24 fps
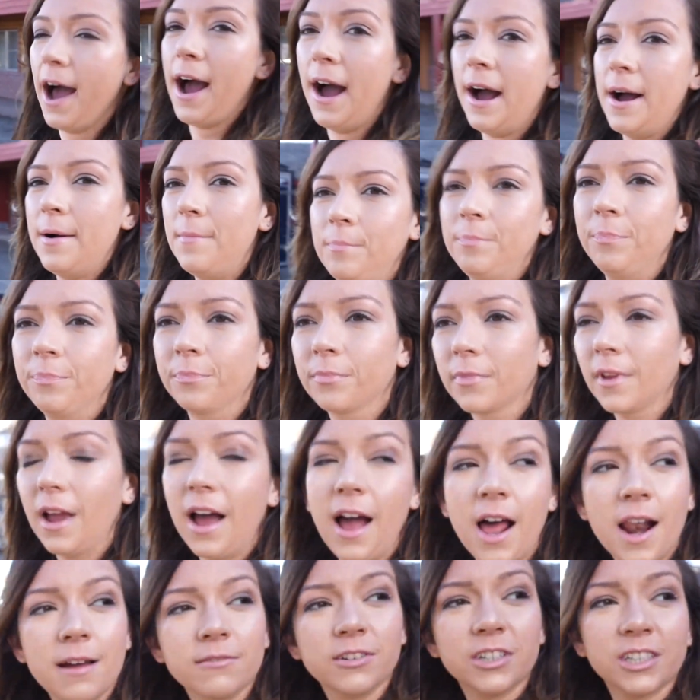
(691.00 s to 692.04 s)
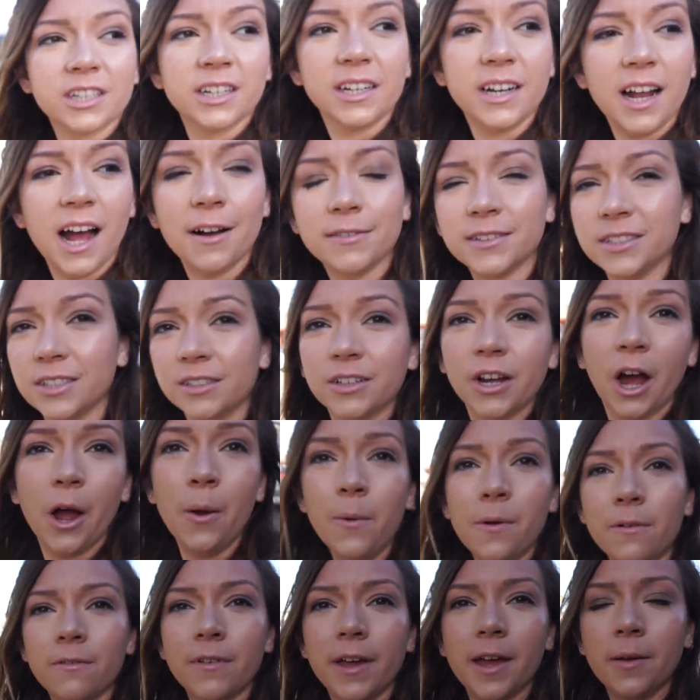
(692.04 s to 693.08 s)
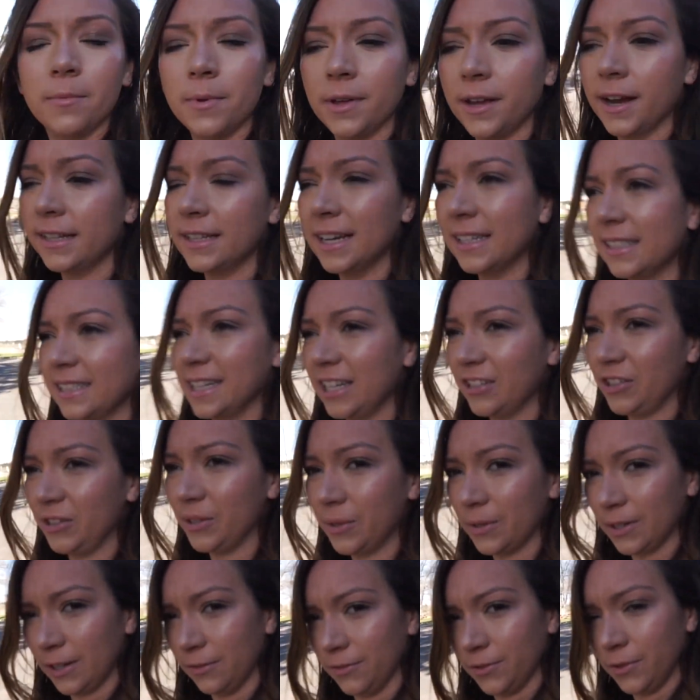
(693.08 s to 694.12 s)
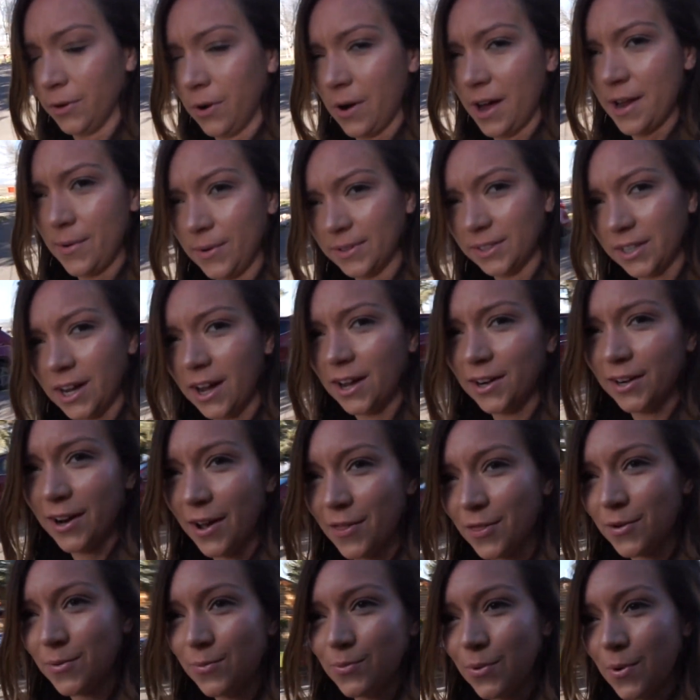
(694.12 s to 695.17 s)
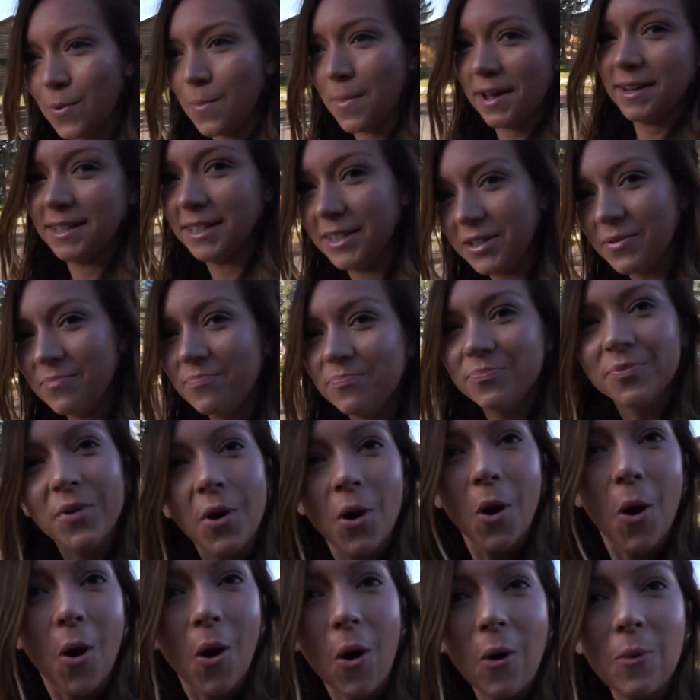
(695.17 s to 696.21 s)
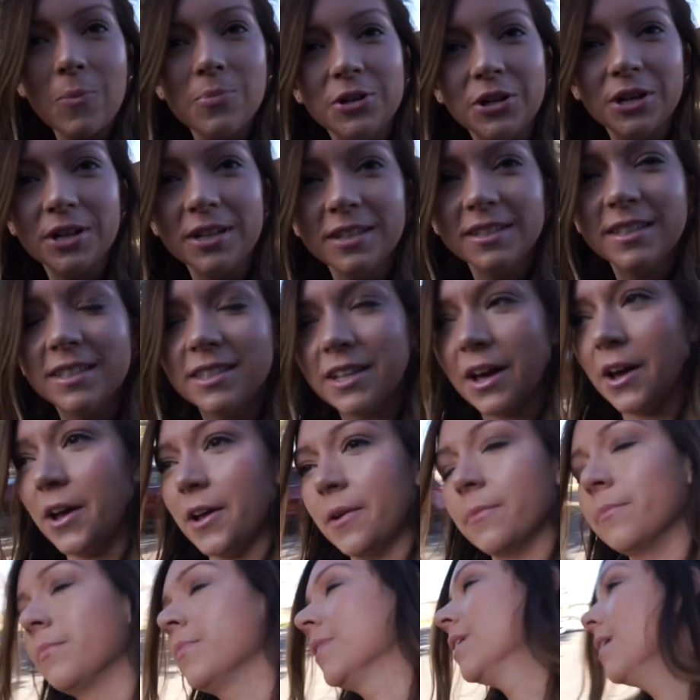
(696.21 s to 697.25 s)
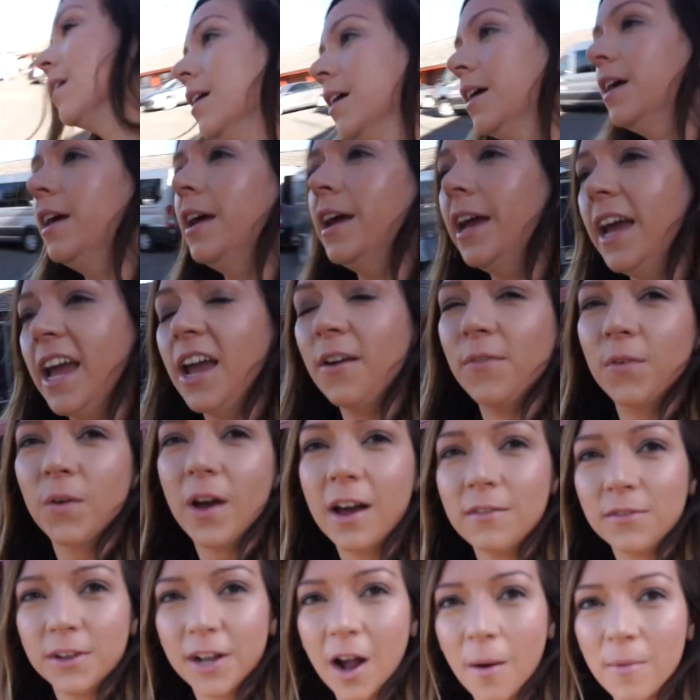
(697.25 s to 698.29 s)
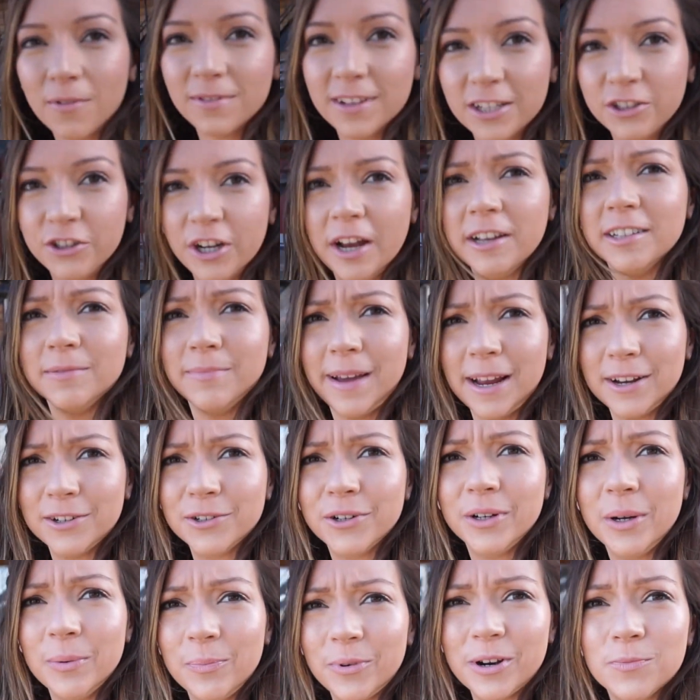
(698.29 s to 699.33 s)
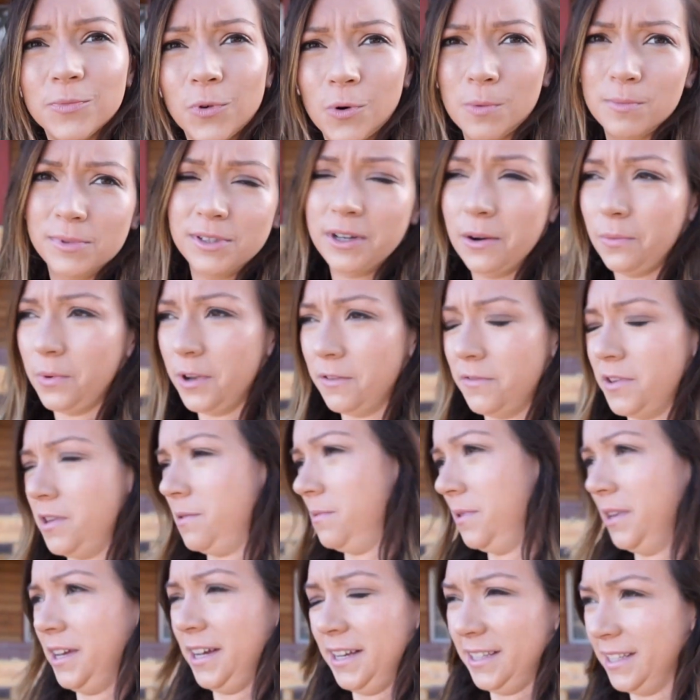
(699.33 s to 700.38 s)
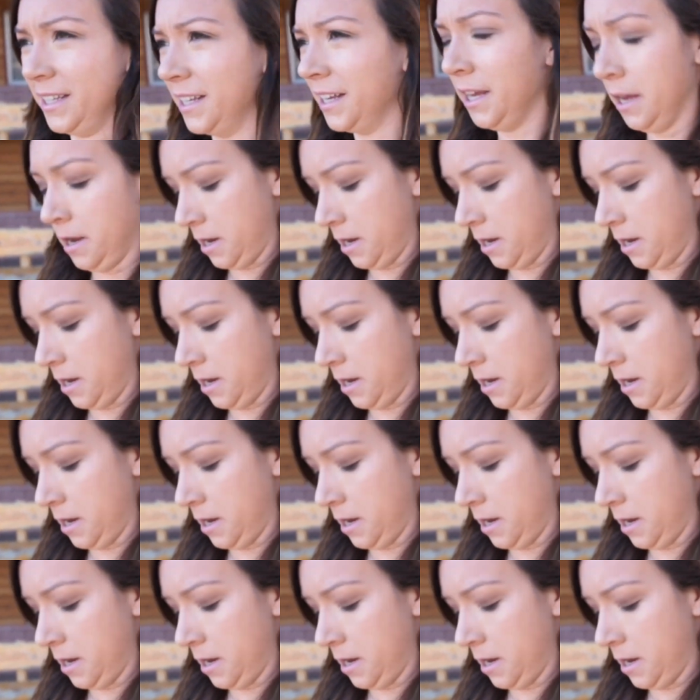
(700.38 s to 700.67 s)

um, and I'm just going to have to go with it because that's literally all I've got, and it was kind of like the warmest option. So if you're ever coming on the trips, make sure you bring warm stuff with you because